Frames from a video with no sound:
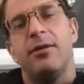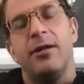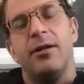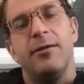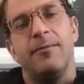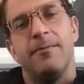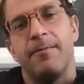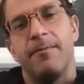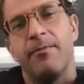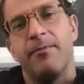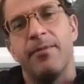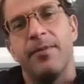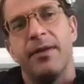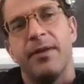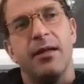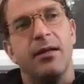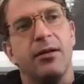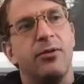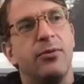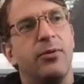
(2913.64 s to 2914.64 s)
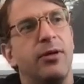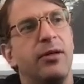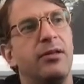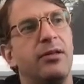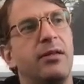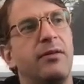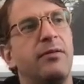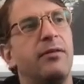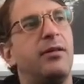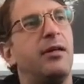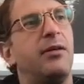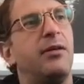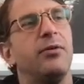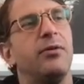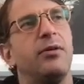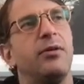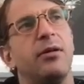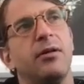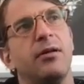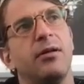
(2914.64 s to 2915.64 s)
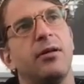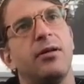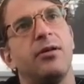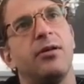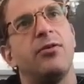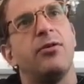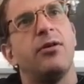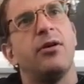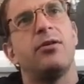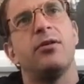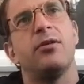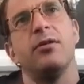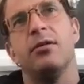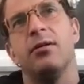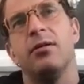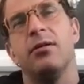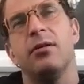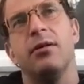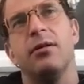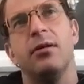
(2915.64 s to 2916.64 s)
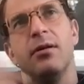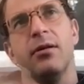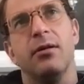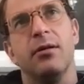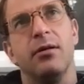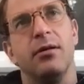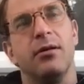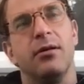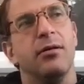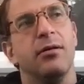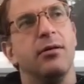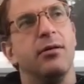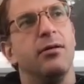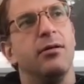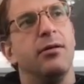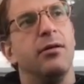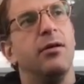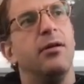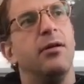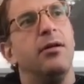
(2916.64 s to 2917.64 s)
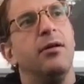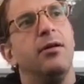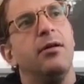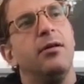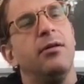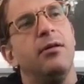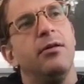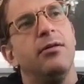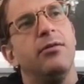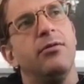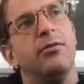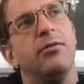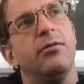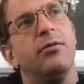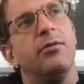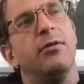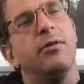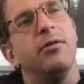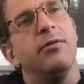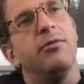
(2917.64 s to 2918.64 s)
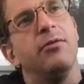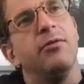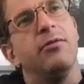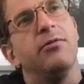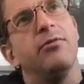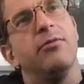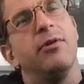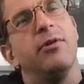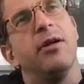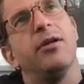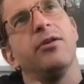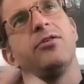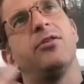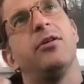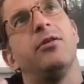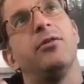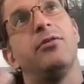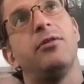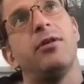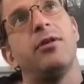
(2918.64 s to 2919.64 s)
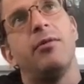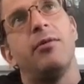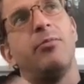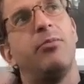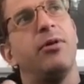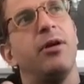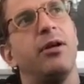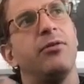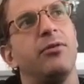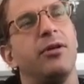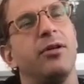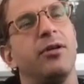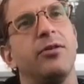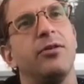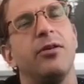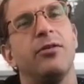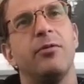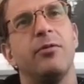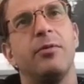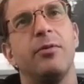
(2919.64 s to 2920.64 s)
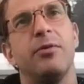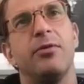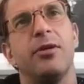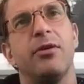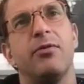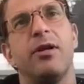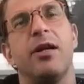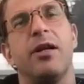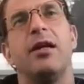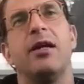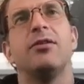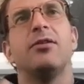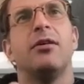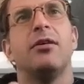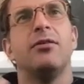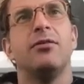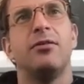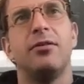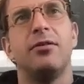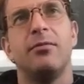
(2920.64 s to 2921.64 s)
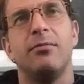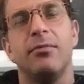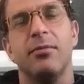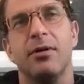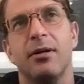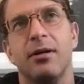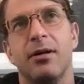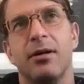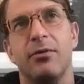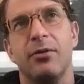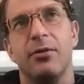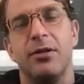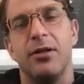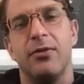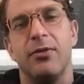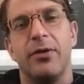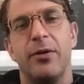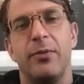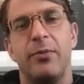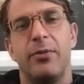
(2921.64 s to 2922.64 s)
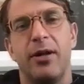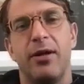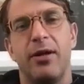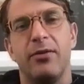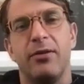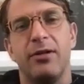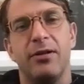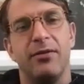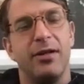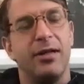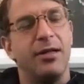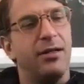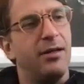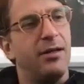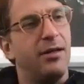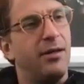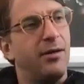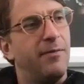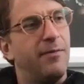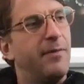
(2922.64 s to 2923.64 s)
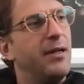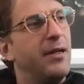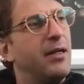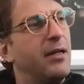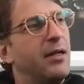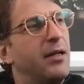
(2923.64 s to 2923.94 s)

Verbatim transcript: right? you know 2017 was the, the construction uh, uh, renaissance i pronounce renaissance some people say renaissance but uh, whichever way you pronounce it right um,